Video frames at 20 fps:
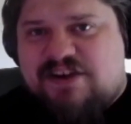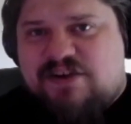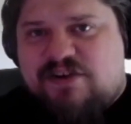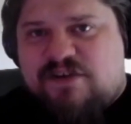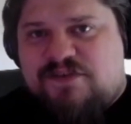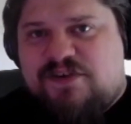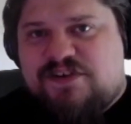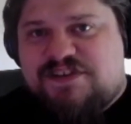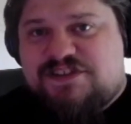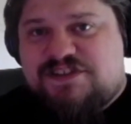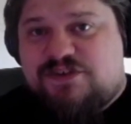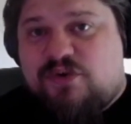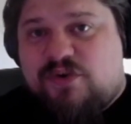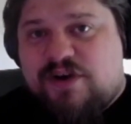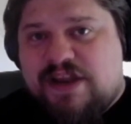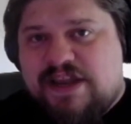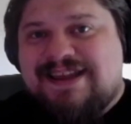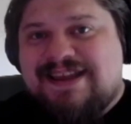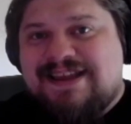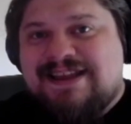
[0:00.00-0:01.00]
of your
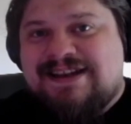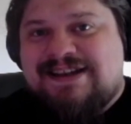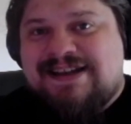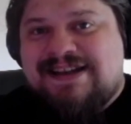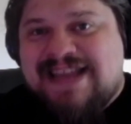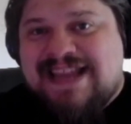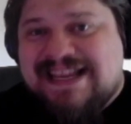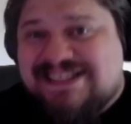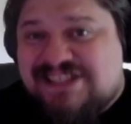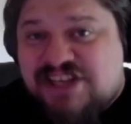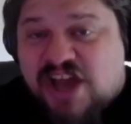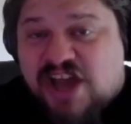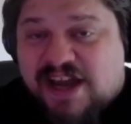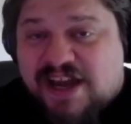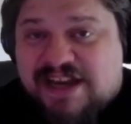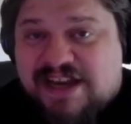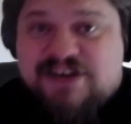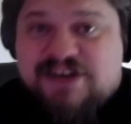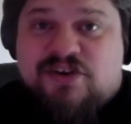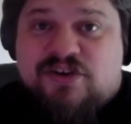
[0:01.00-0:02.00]
story is
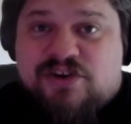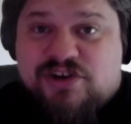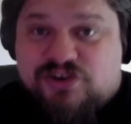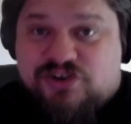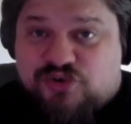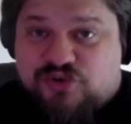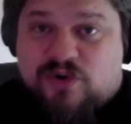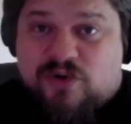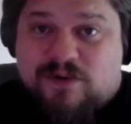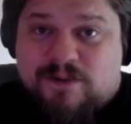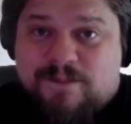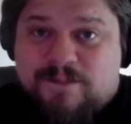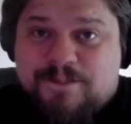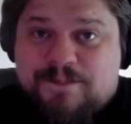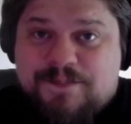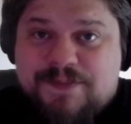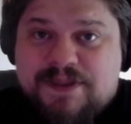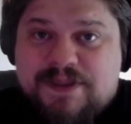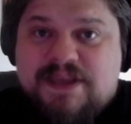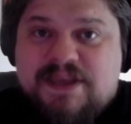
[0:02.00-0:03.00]
not in your control.
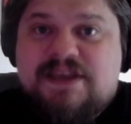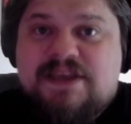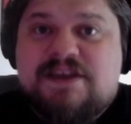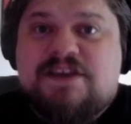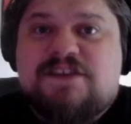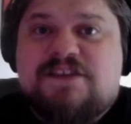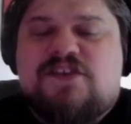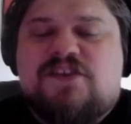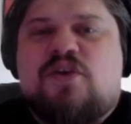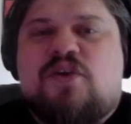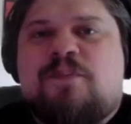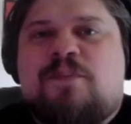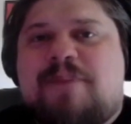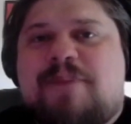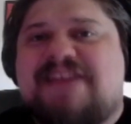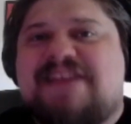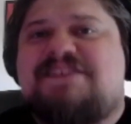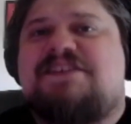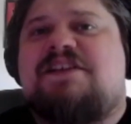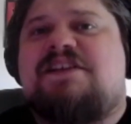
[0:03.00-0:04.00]
So you're
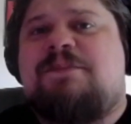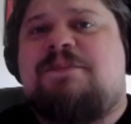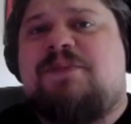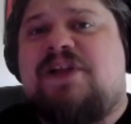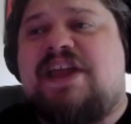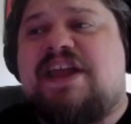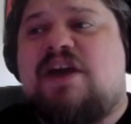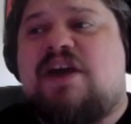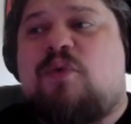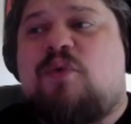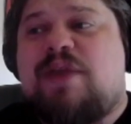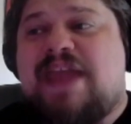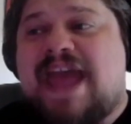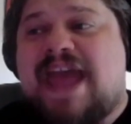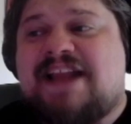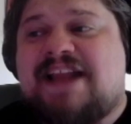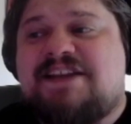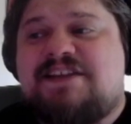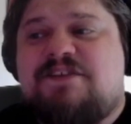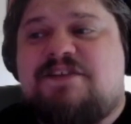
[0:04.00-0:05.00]
basically playing a
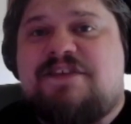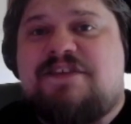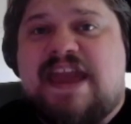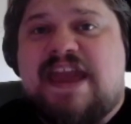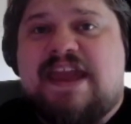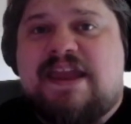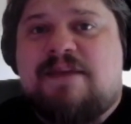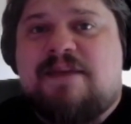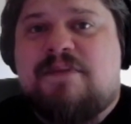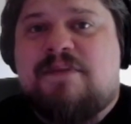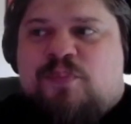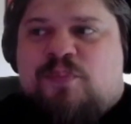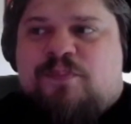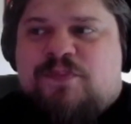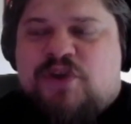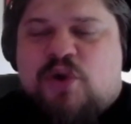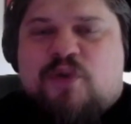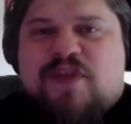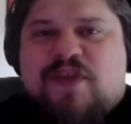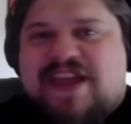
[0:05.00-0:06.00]
reactive game.
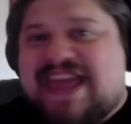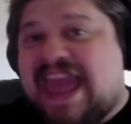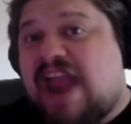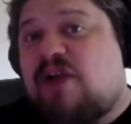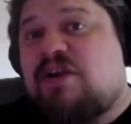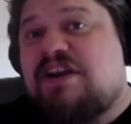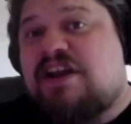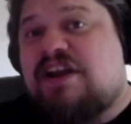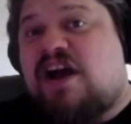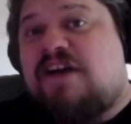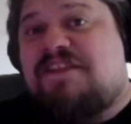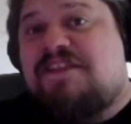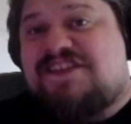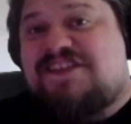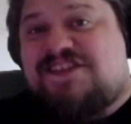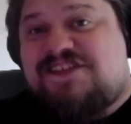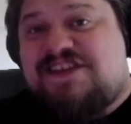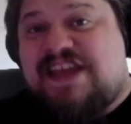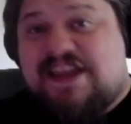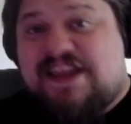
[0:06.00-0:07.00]
You're the carrot on the
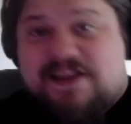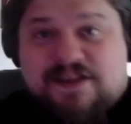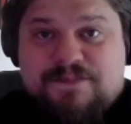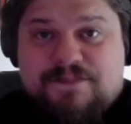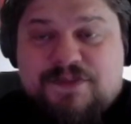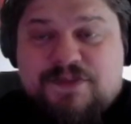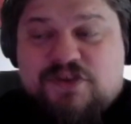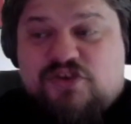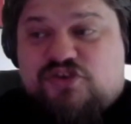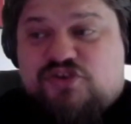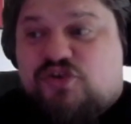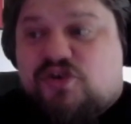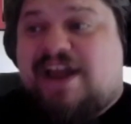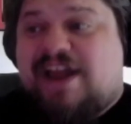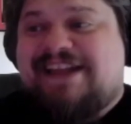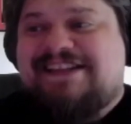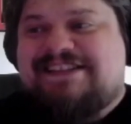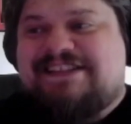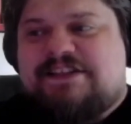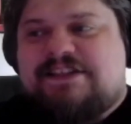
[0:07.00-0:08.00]
stick. You're
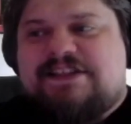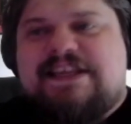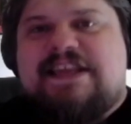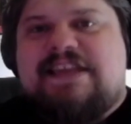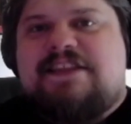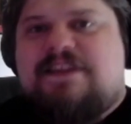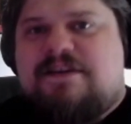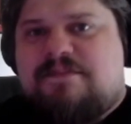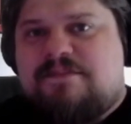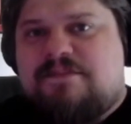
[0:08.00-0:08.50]
trying to lead them.